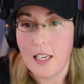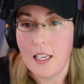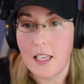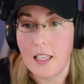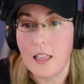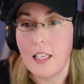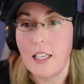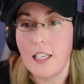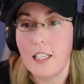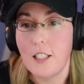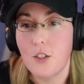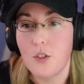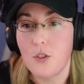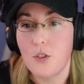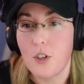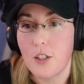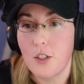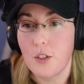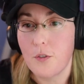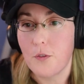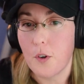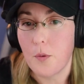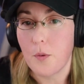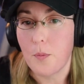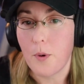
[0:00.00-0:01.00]
and lead
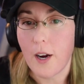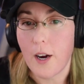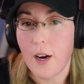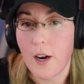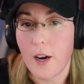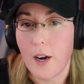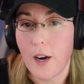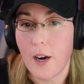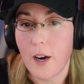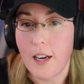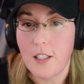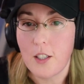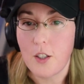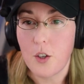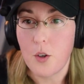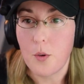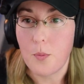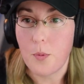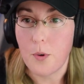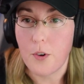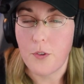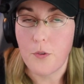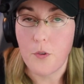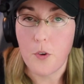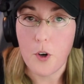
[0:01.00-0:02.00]
instructor for practical
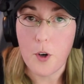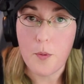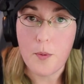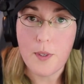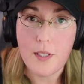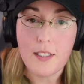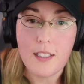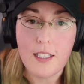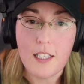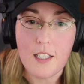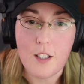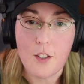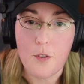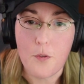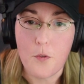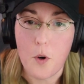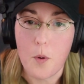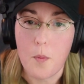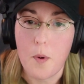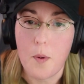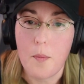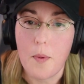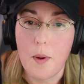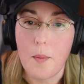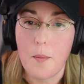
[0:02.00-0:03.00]
performance. He's a
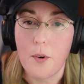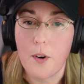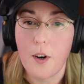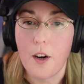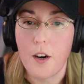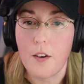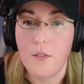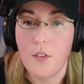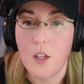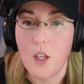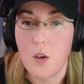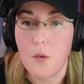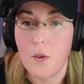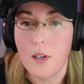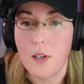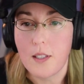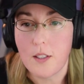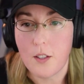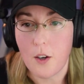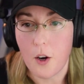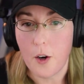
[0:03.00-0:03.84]
former member of the U.S.